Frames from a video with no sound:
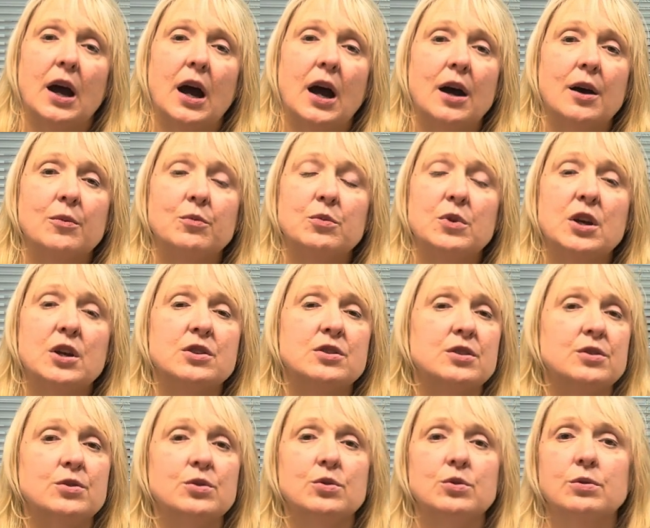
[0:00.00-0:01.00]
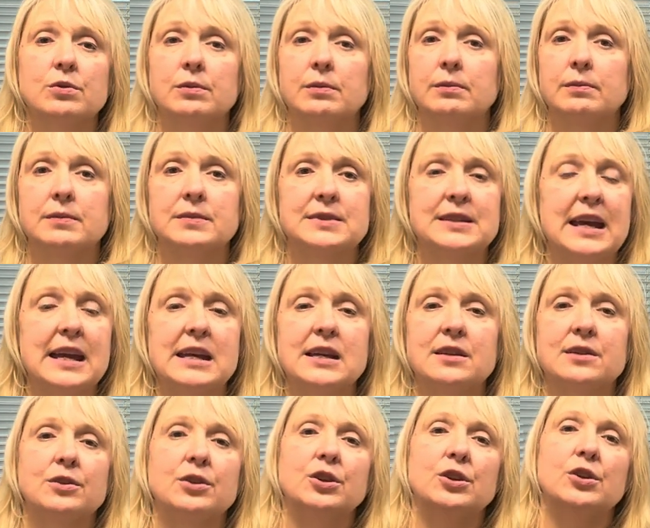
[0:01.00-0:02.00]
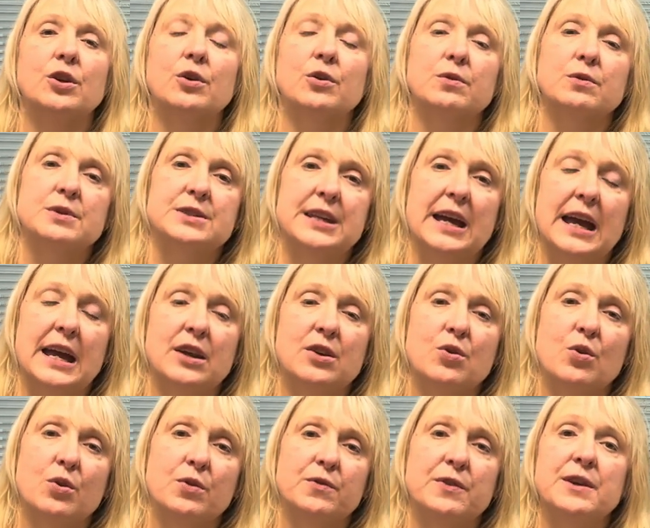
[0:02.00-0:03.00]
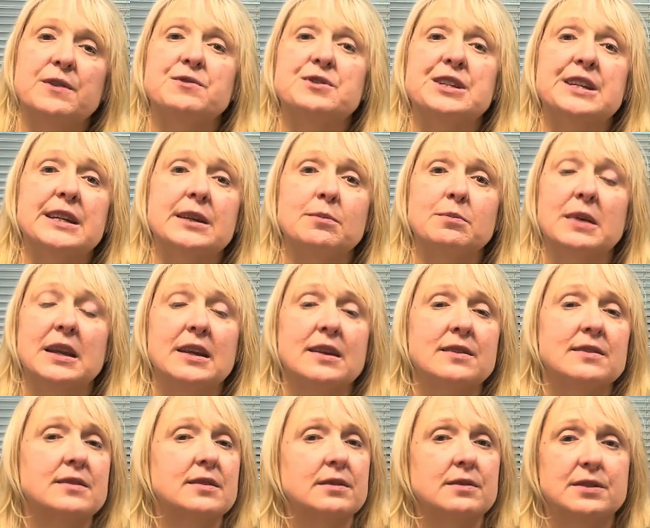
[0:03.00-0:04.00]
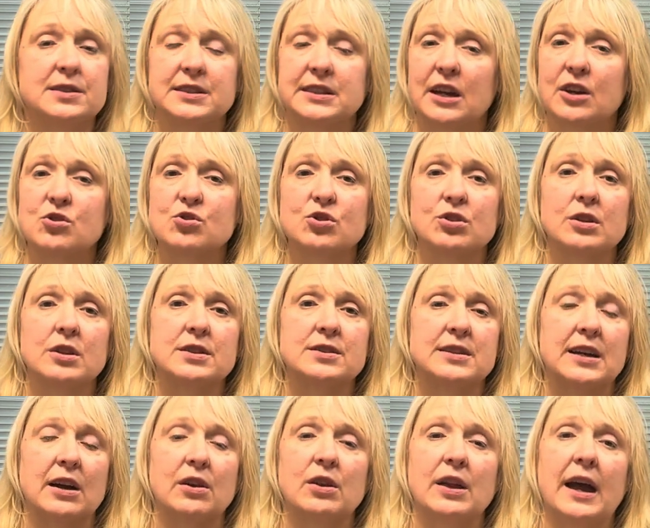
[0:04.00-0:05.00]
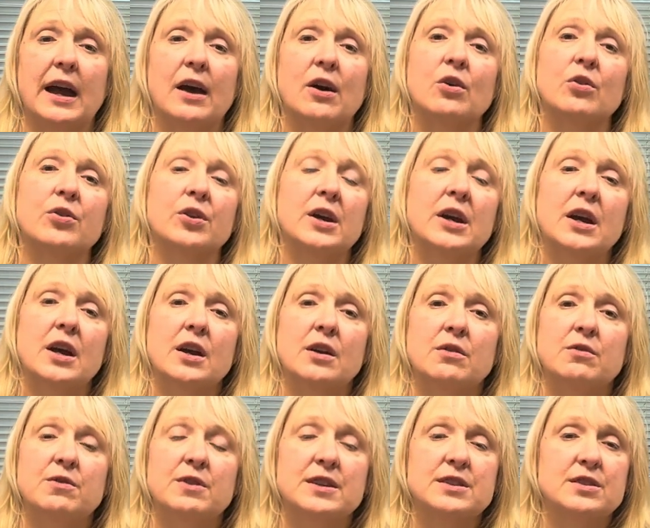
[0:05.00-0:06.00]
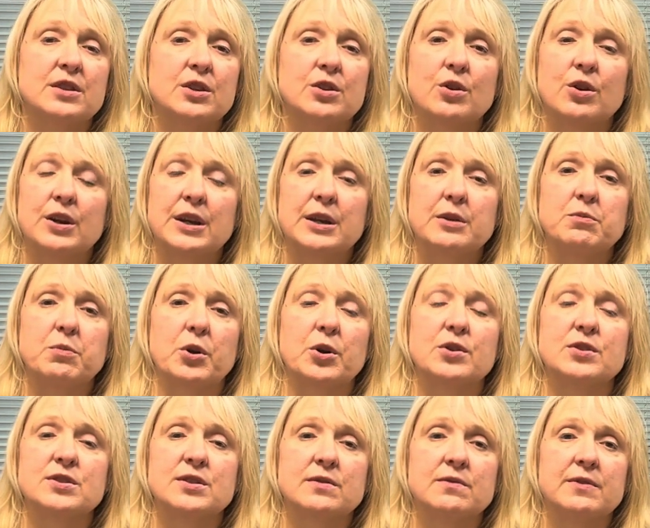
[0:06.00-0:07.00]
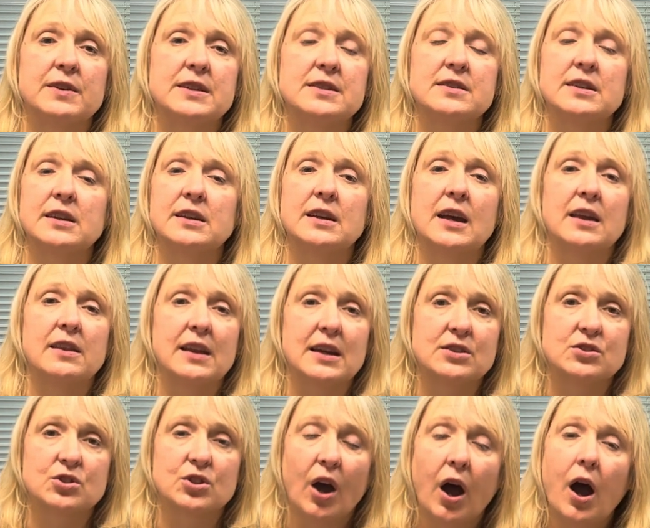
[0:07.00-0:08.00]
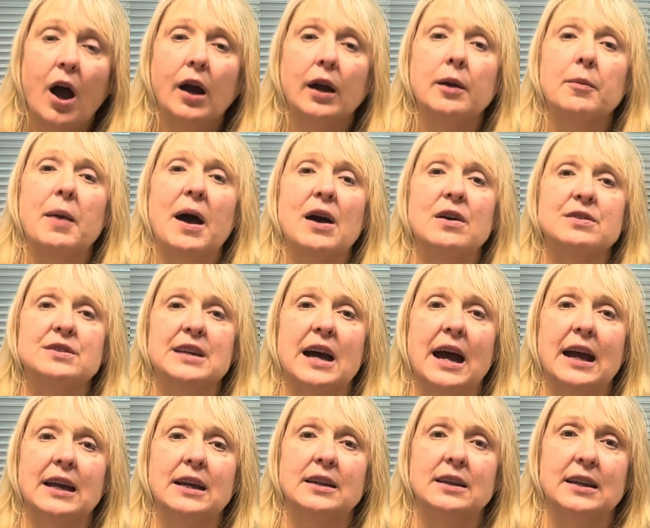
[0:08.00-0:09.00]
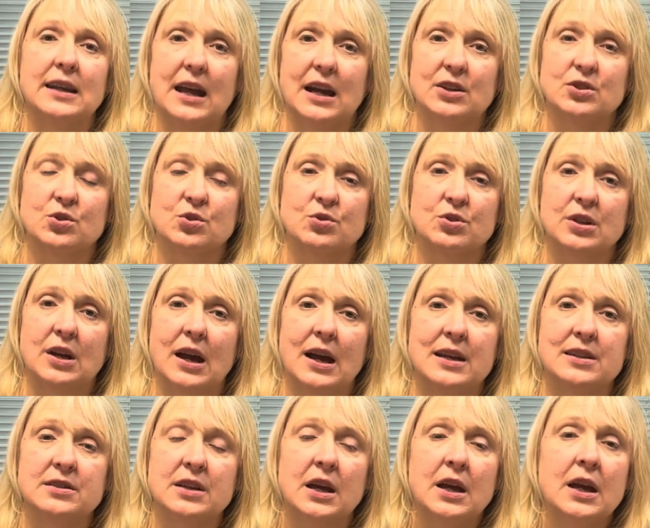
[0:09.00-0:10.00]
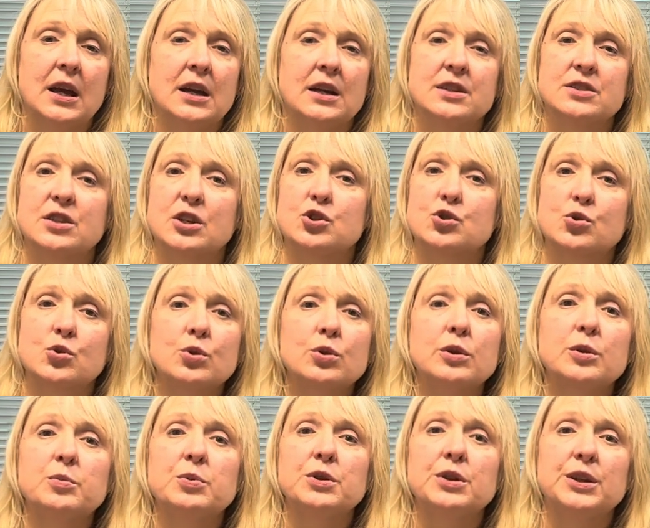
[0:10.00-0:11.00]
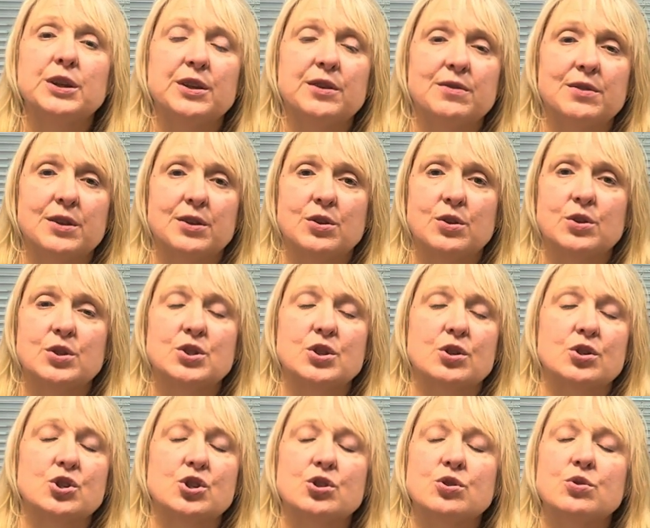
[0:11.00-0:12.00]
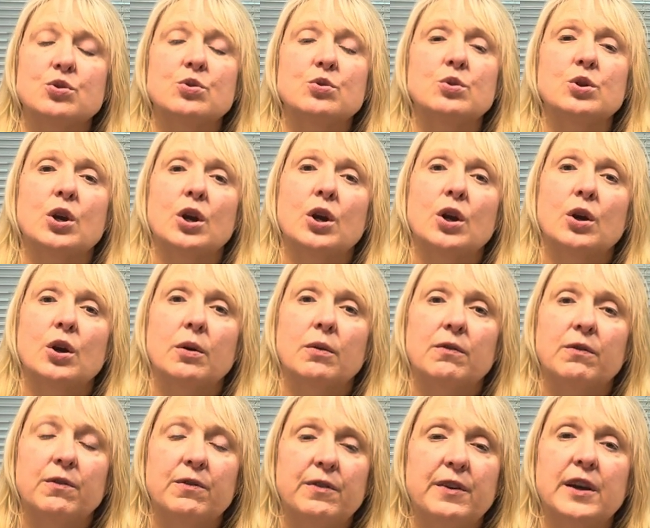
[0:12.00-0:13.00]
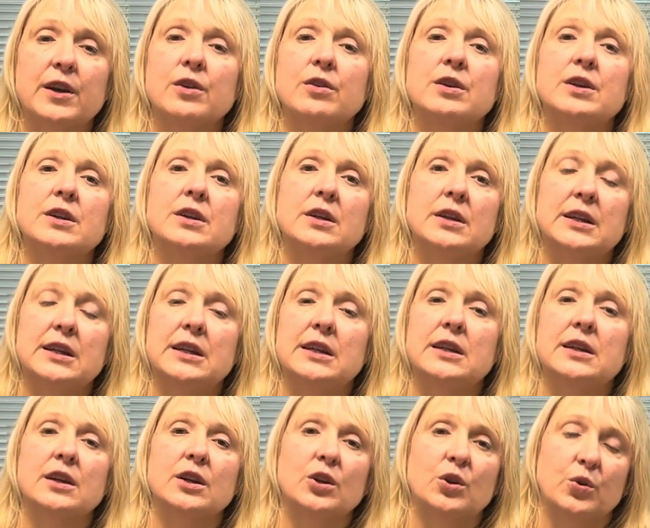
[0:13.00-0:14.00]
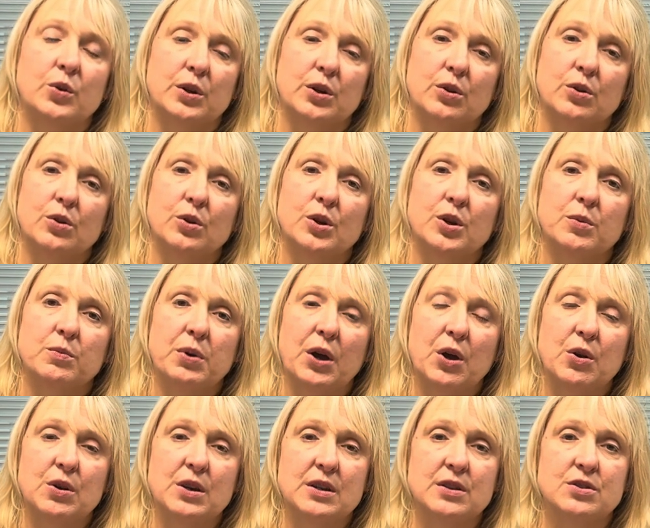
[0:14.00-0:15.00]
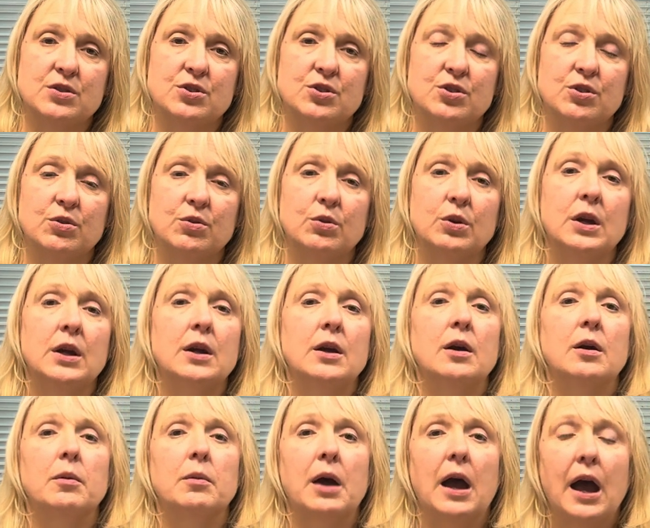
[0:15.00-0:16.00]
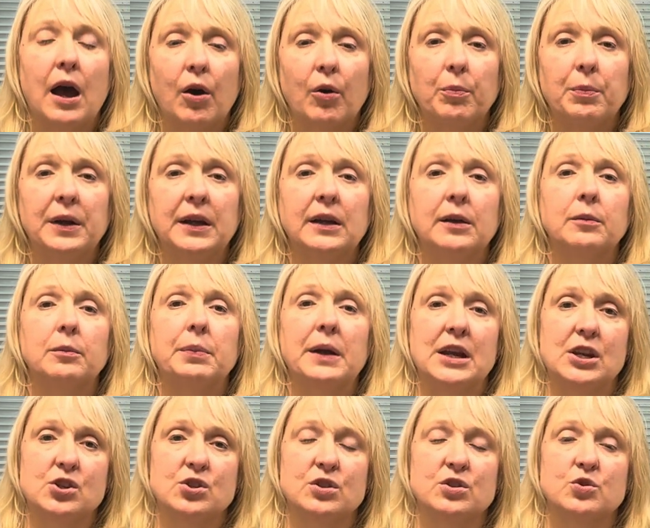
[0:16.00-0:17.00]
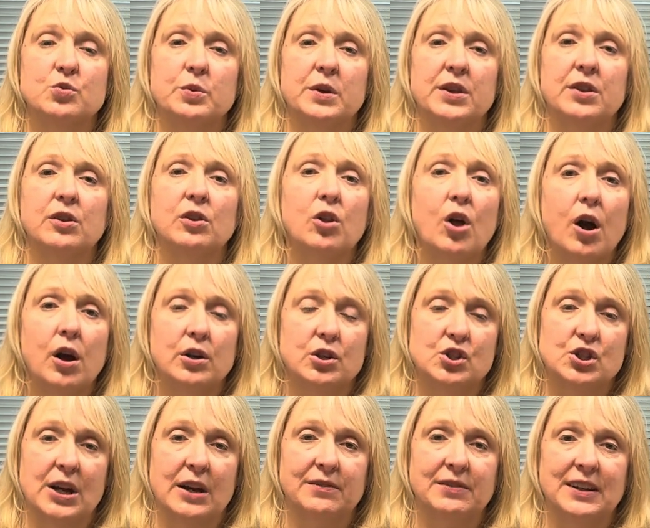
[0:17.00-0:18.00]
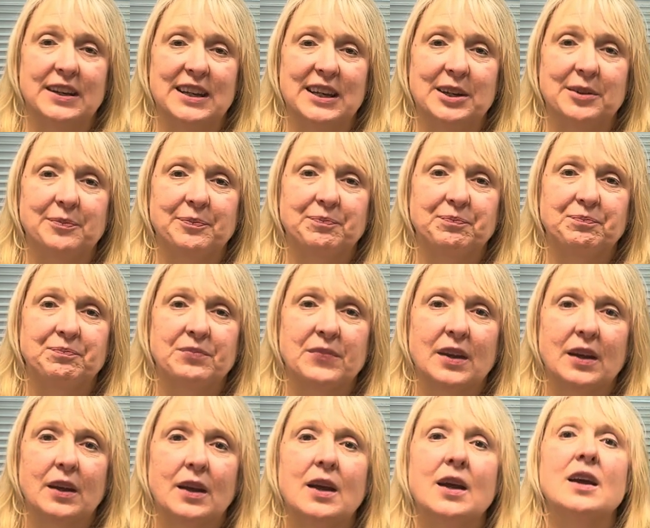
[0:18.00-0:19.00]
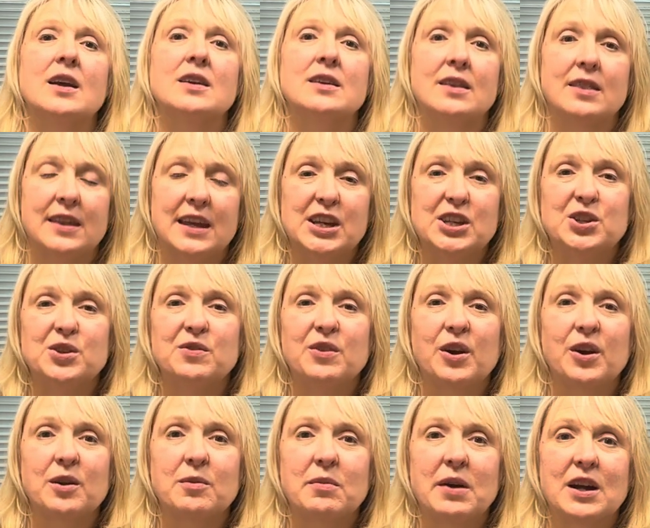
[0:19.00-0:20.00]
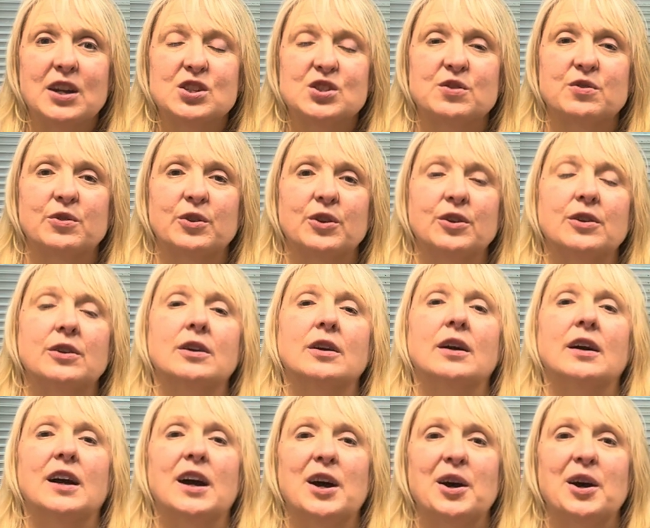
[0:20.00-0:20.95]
to take, 10 or 15 minutes, schedule a telehealth visit or in-person visit, and let's talk about diet and exercise, because I truly believe that those are two very key and critical components to helping patients with longevity. Thank you very much for